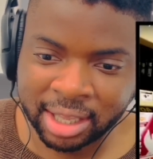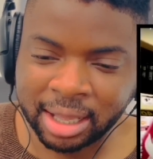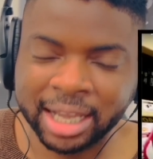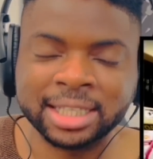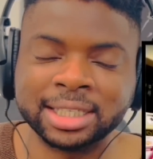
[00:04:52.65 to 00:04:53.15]
I
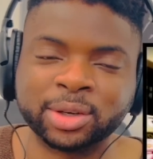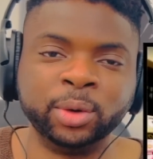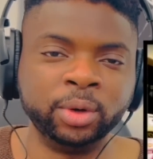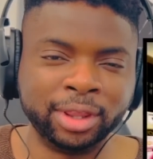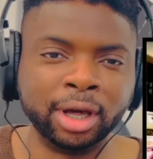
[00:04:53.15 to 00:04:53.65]
guess it's
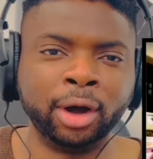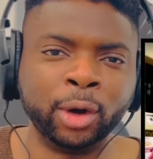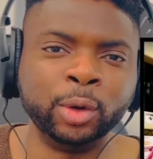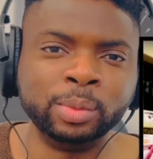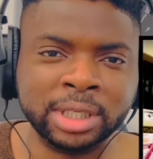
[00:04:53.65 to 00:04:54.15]
called the
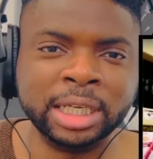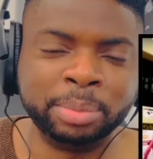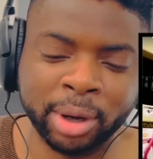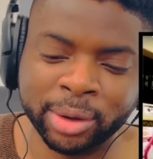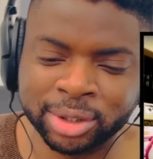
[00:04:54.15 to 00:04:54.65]
Home
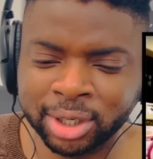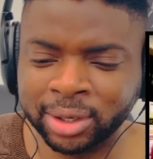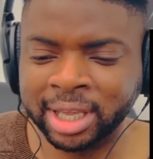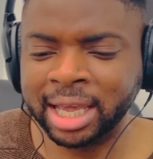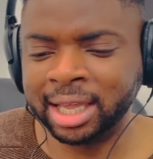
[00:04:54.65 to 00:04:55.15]
Depot, so
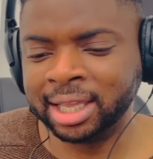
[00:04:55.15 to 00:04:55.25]
yeah.